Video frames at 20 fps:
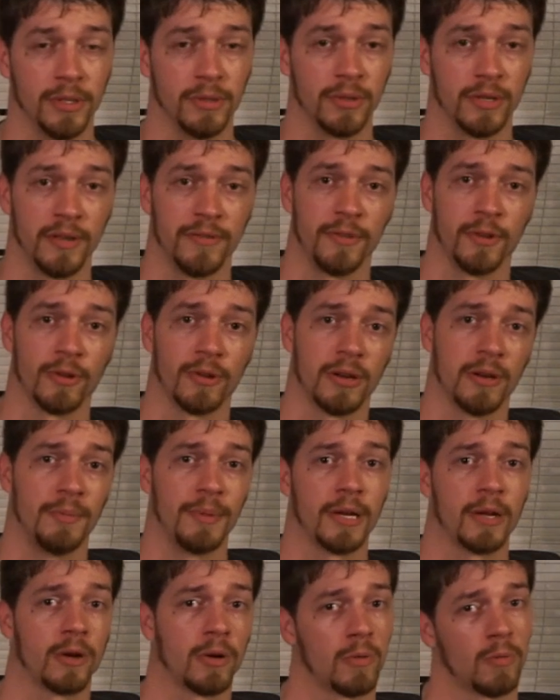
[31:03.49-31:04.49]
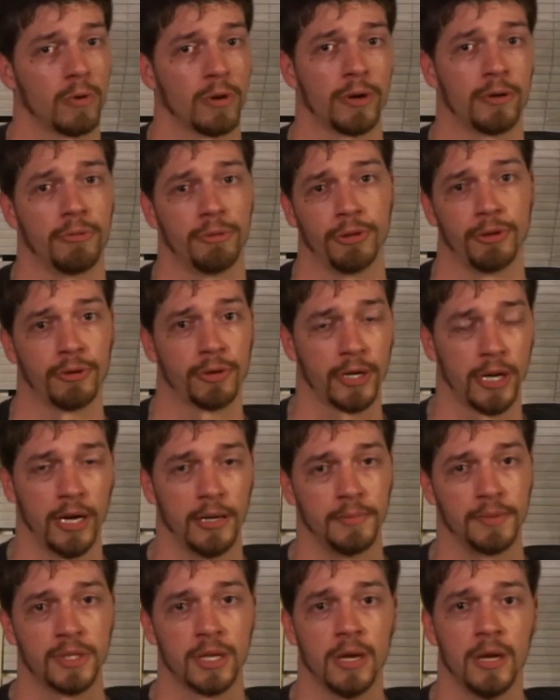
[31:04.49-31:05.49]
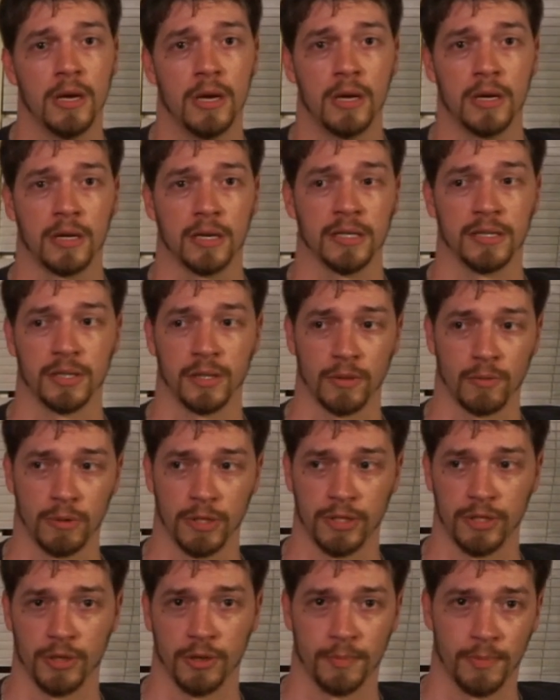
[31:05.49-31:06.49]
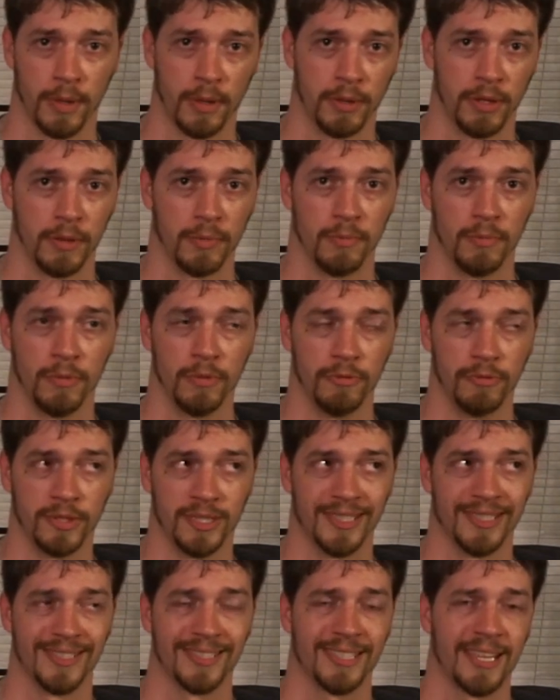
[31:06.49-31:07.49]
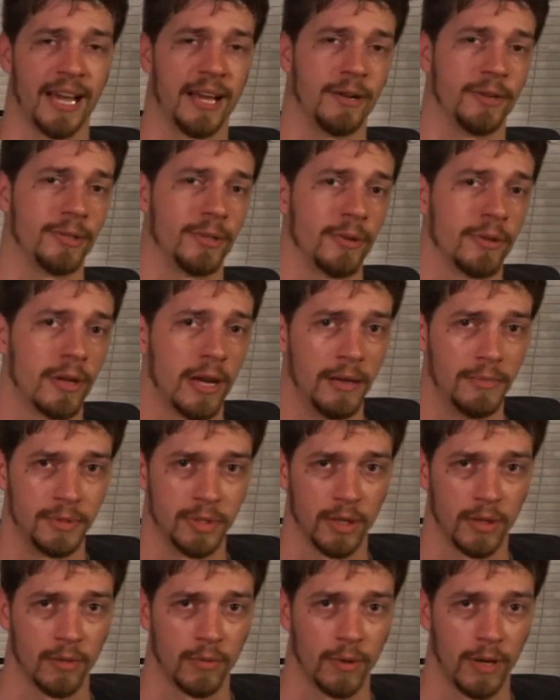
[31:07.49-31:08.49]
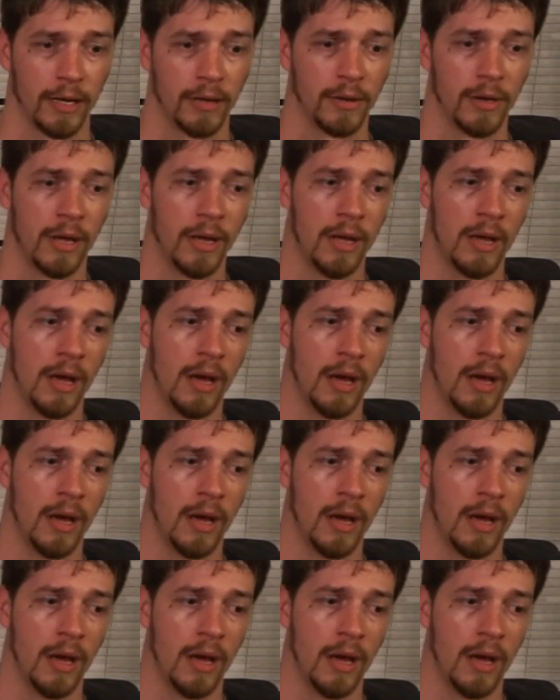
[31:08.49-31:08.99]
build if you're going to make her work with your cubs. Because otherwise your opponent moves and scatters your cubs all around.